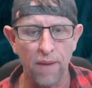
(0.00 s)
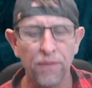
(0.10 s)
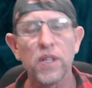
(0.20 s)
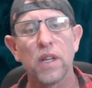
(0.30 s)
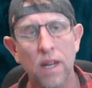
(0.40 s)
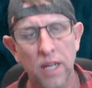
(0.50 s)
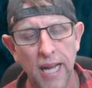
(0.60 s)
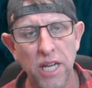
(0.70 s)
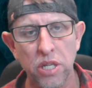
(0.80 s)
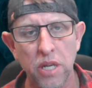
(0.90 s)
in
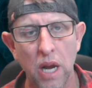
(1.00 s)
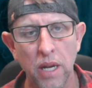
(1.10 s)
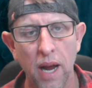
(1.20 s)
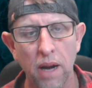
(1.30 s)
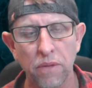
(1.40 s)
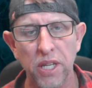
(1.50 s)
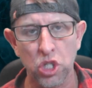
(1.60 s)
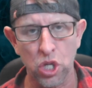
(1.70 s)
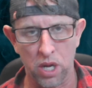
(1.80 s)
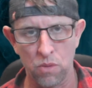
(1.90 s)
case you don't know,
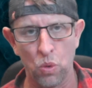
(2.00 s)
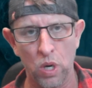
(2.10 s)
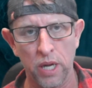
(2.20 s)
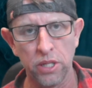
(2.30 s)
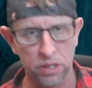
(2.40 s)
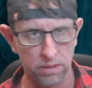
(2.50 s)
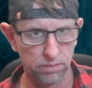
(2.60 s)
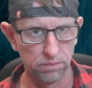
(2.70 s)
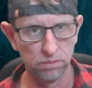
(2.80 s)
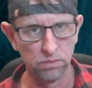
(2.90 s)
there's certain words
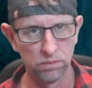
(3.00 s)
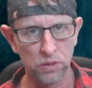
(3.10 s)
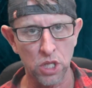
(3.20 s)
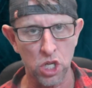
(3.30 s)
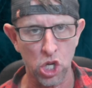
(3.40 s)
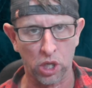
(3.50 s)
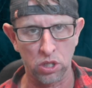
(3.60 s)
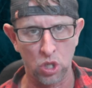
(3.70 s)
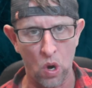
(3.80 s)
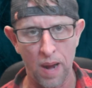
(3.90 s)
that you
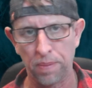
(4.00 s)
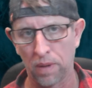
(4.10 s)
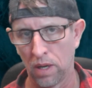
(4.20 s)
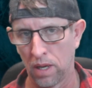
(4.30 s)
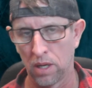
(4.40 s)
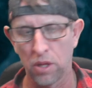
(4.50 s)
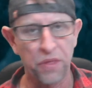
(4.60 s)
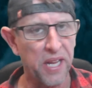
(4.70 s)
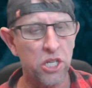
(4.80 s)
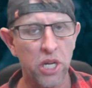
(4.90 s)
can type,
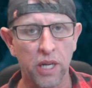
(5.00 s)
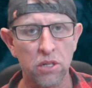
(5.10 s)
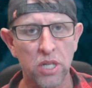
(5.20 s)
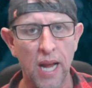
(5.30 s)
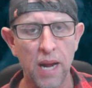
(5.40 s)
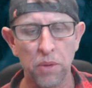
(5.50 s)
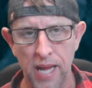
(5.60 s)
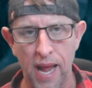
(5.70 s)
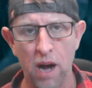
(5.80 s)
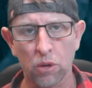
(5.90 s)
things you can say where
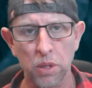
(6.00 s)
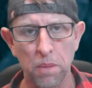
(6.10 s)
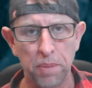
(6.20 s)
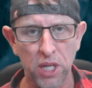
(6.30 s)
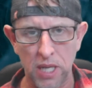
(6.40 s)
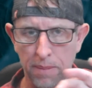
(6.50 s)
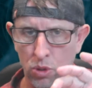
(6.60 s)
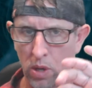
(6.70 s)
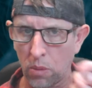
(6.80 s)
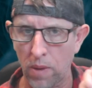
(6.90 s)
the algorithm picks it up
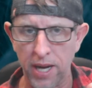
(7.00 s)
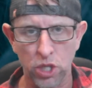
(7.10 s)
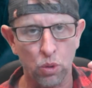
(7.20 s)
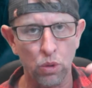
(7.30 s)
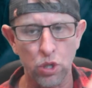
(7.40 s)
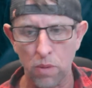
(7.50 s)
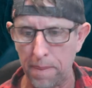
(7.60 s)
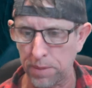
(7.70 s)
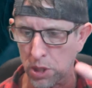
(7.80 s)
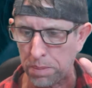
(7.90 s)
straight away and screws you
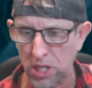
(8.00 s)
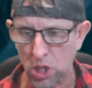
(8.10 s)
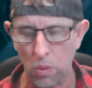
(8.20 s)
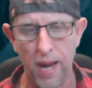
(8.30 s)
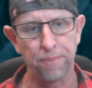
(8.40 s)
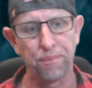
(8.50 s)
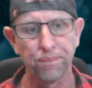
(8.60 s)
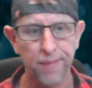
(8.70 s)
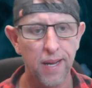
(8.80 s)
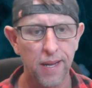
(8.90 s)
up and spits you out.
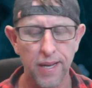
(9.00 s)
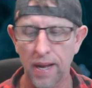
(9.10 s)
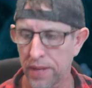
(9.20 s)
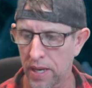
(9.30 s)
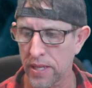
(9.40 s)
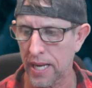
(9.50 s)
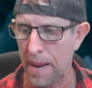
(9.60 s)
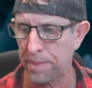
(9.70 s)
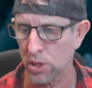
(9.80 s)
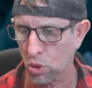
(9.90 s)
And that
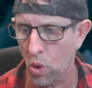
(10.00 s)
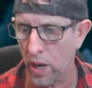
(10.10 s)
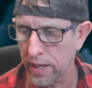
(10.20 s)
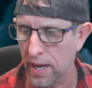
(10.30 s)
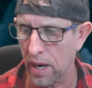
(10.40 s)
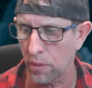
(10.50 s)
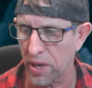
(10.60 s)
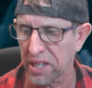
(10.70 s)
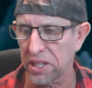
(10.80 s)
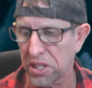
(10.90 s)
happens quite
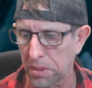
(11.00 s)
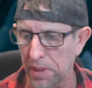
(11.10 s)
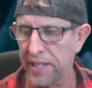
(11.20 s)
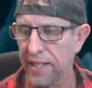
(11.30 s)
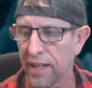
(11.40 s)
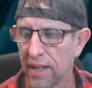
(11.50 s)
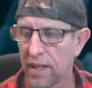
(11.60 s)
regularly to me.